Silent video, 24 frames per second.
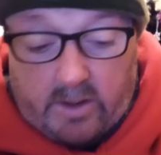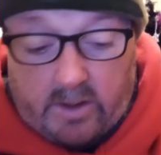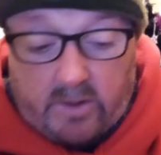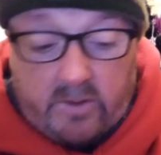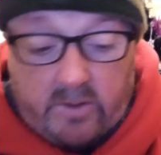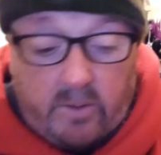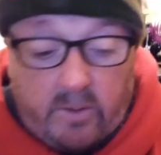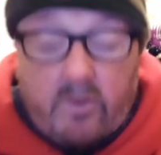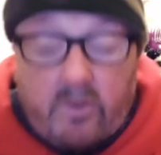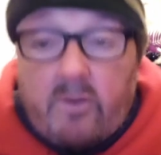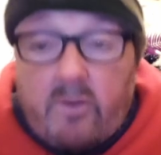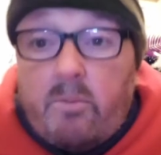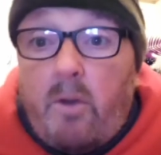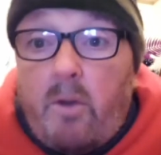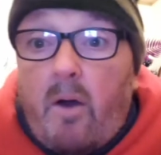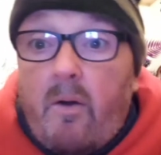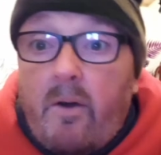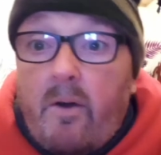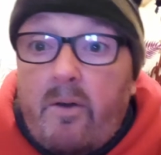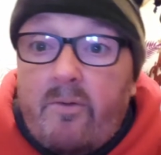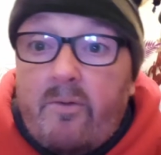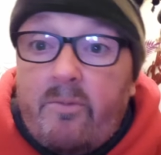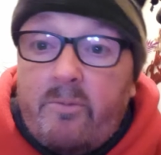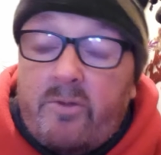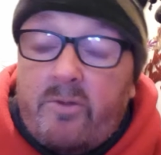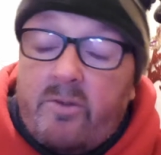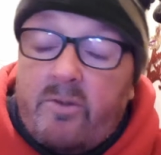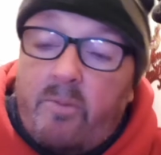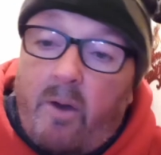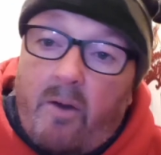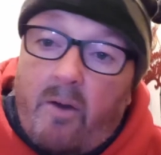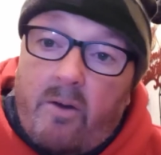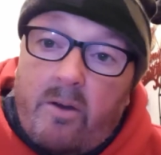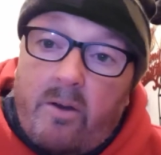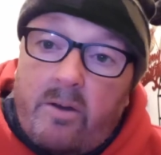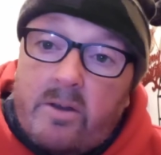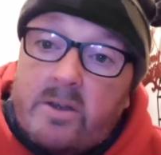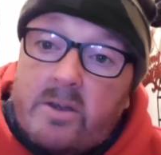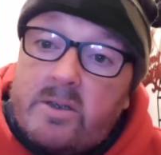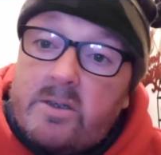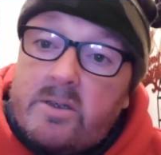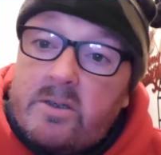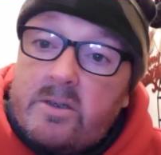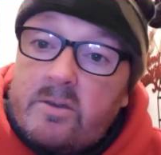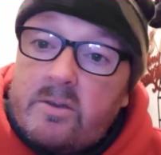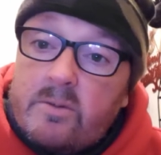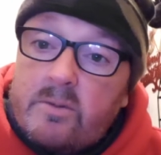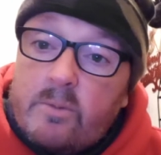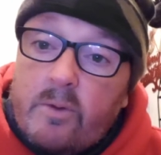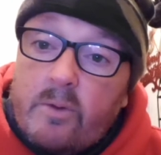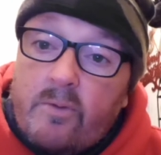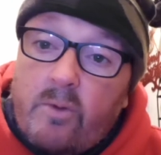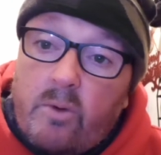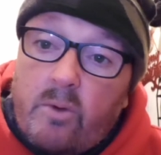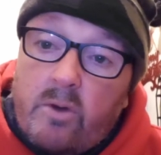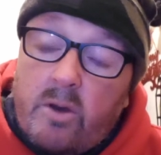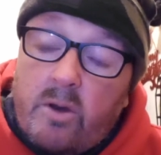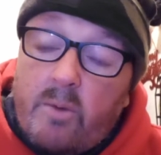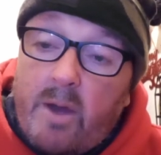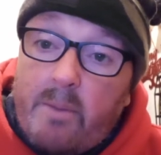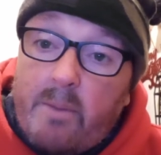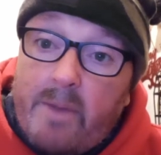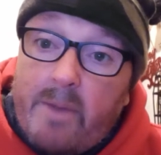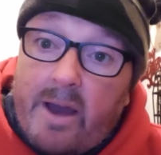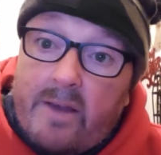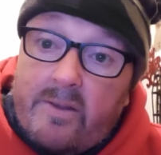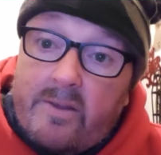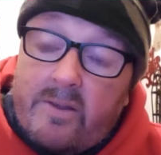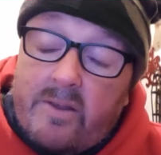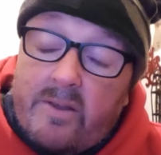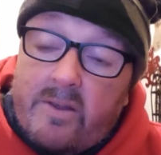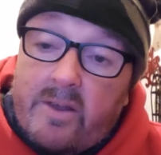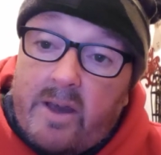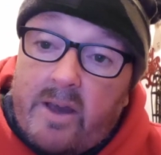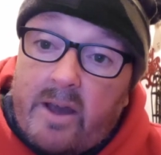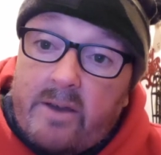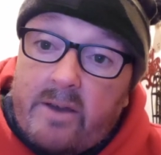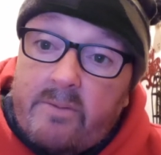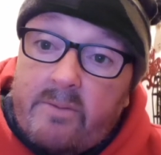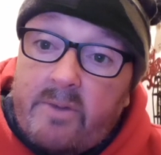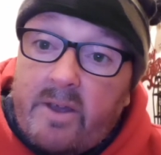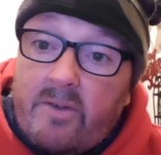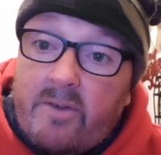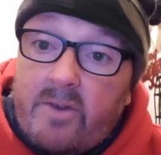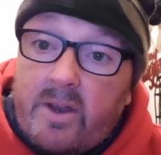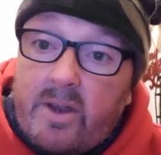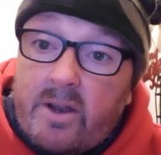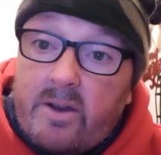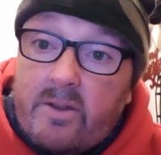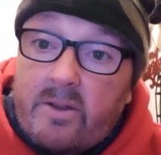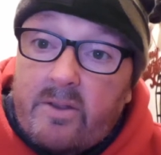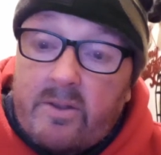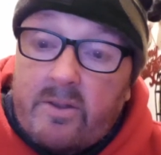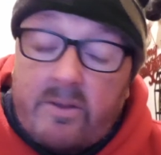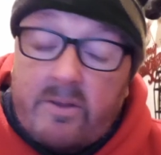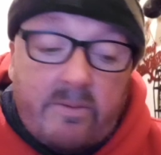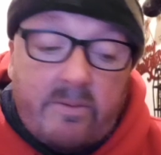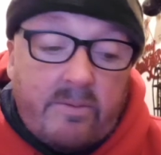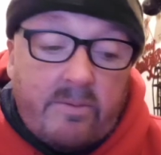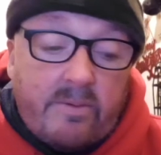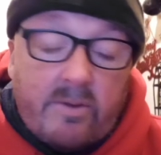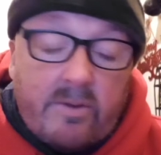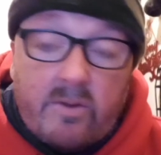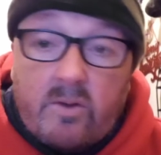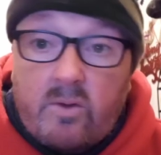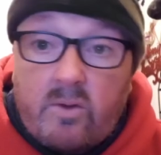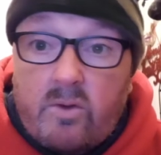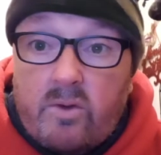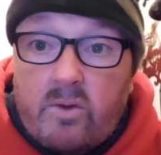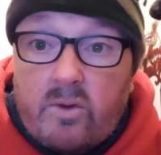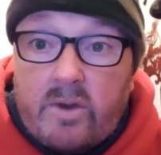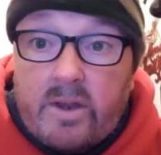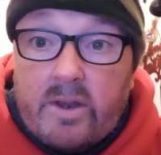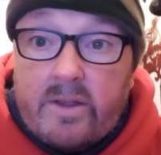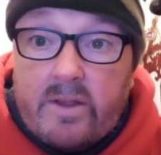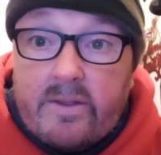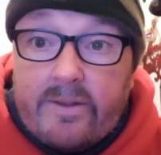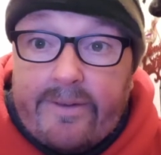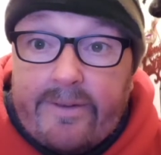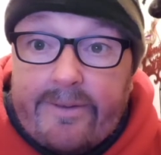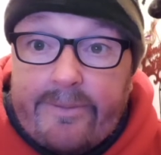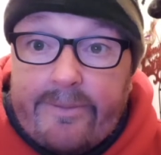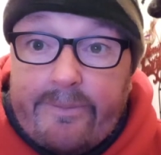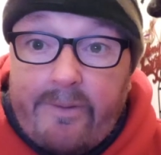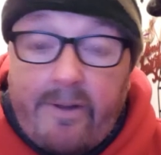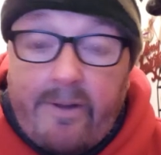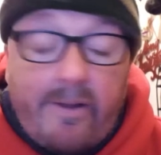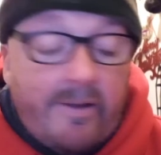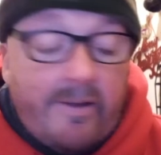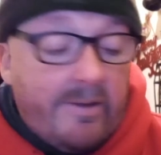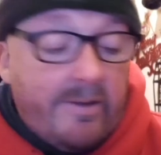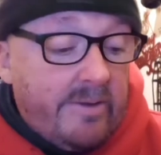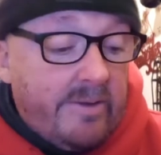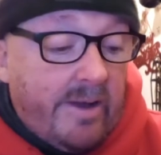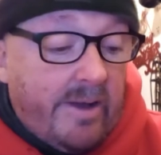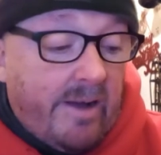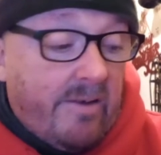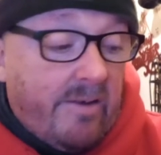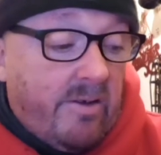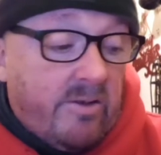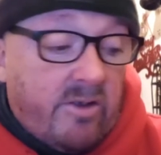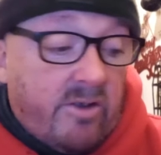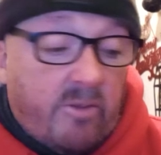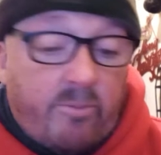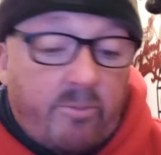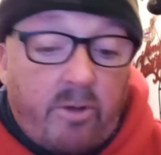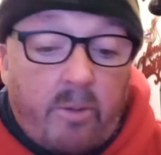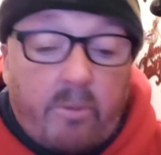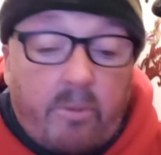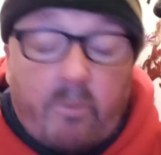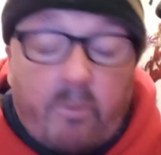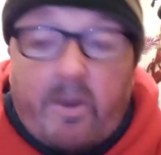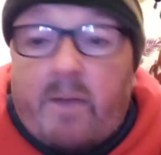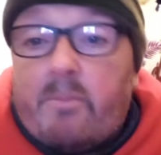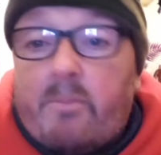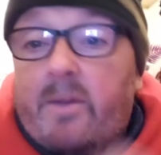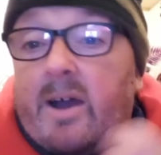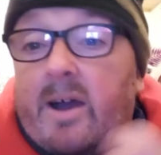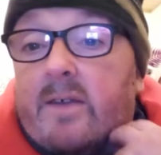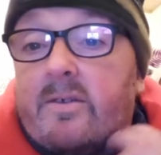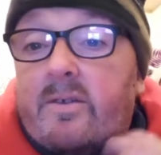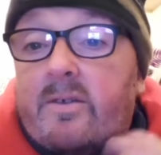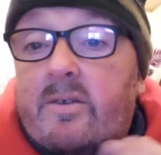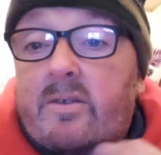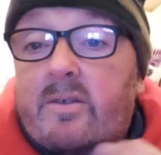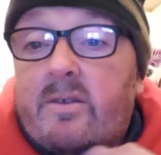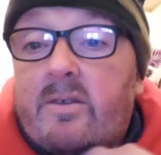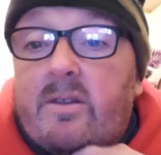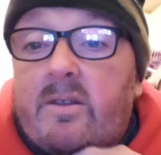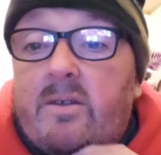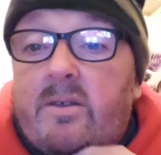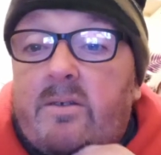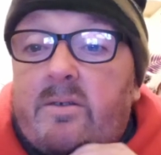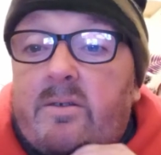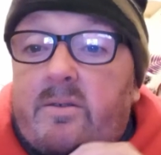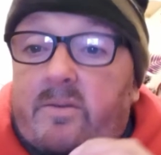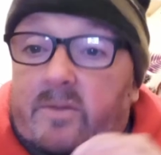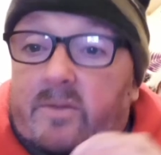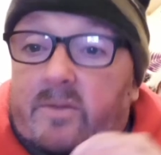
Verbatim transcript: So tomorrow, from tomorrow, we've all got to wear masks again here in England. That's good, isn't it? I've got no problem wearing masks, you know.